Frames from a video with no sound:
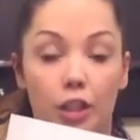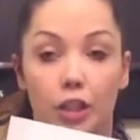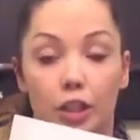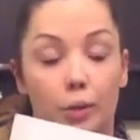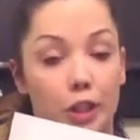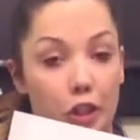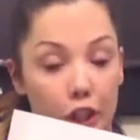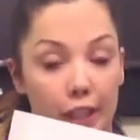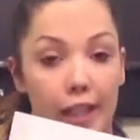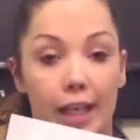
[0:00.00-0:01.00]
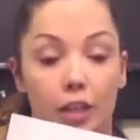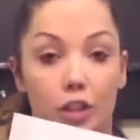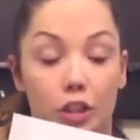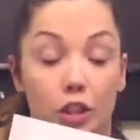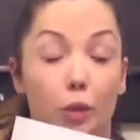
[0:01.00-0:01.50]
you know, your chicken,
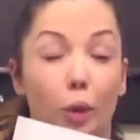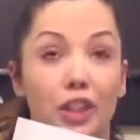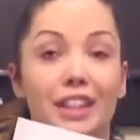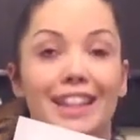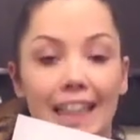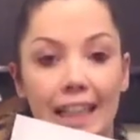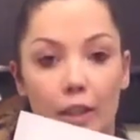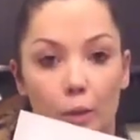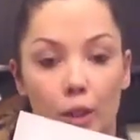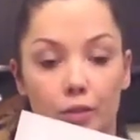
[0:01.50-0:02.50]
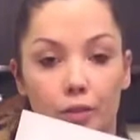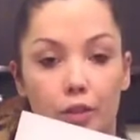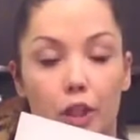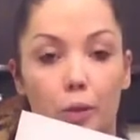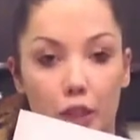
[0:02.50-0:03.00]
you want your leaner ones,
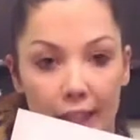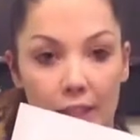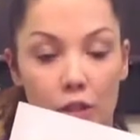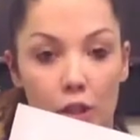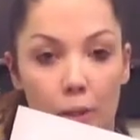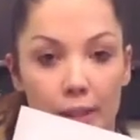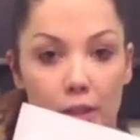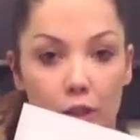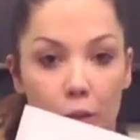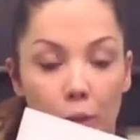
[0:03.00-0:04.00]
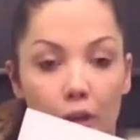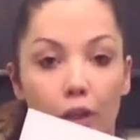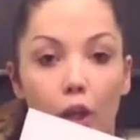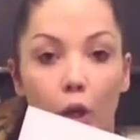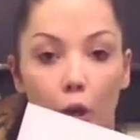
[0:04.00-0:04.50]
so chicken's always a good
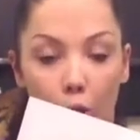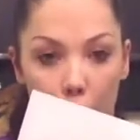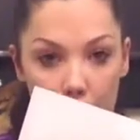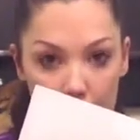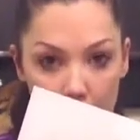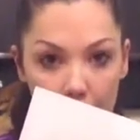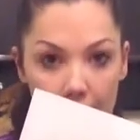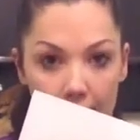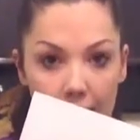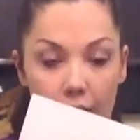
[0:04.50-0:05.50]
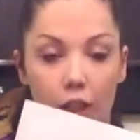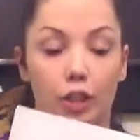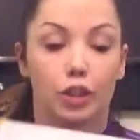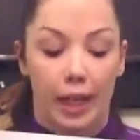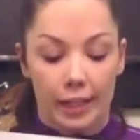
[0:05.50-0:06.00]
one, or turkey.
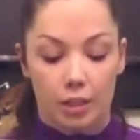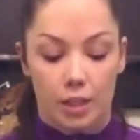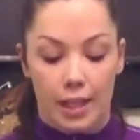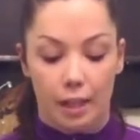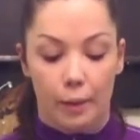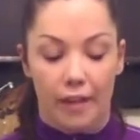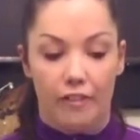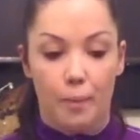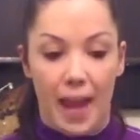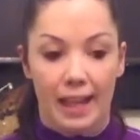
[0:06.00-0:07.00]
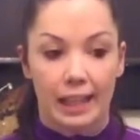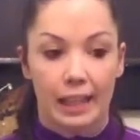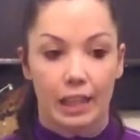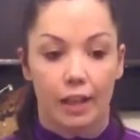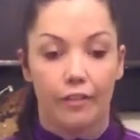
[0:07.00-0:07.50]
Try to stay away from
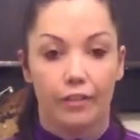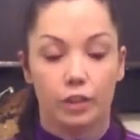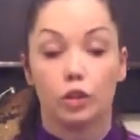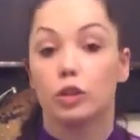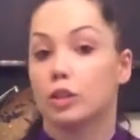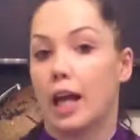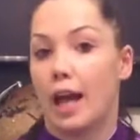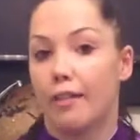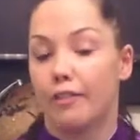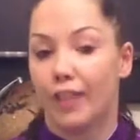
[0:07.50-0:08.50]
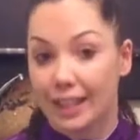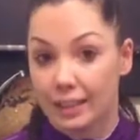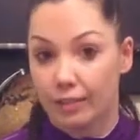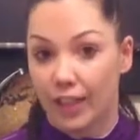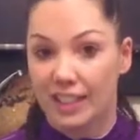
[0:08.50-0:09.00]
any
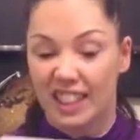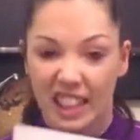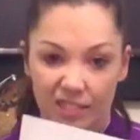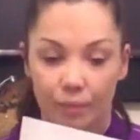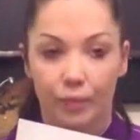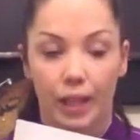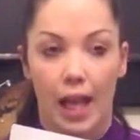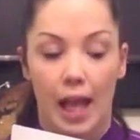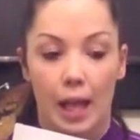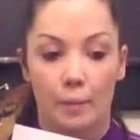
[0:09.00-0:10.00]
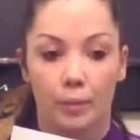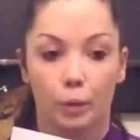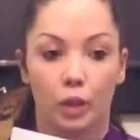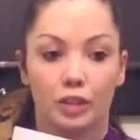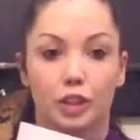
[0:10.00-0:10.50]
fatty
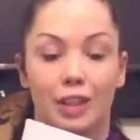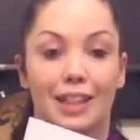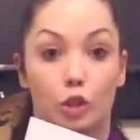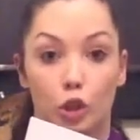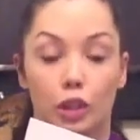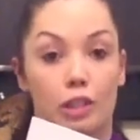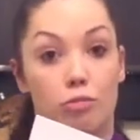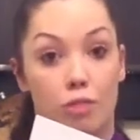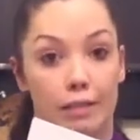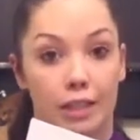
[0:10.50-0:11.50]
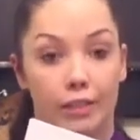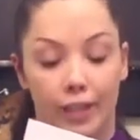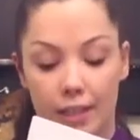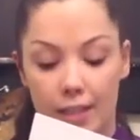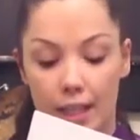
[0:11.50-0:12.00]
ones, so like duck is really
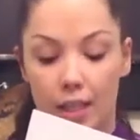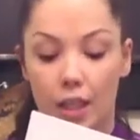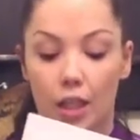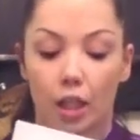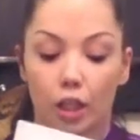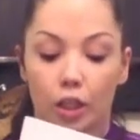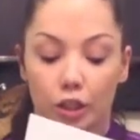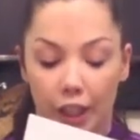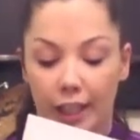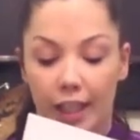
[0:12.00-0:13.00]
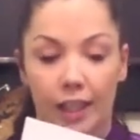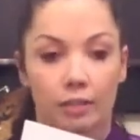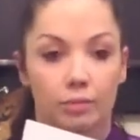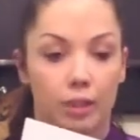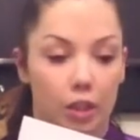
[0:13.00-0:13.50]
fatty.
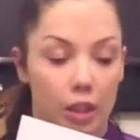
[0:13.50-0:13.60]
Chicken,